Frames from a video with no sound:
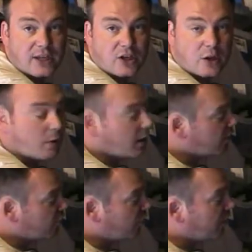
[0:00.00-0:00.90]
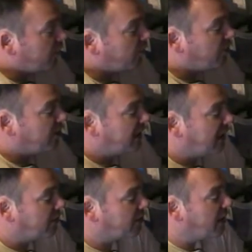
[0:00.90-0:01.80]
take you straight through to the
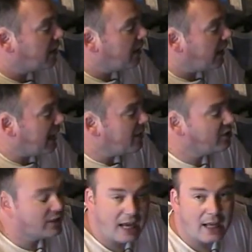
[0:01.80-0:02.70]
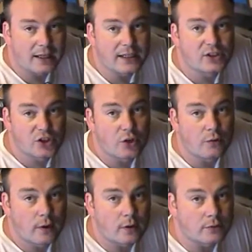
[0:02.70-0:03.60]
cells. Each cell is
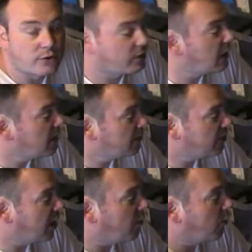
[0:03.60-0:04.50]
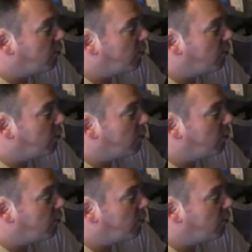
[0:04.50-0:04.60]
2 volts. So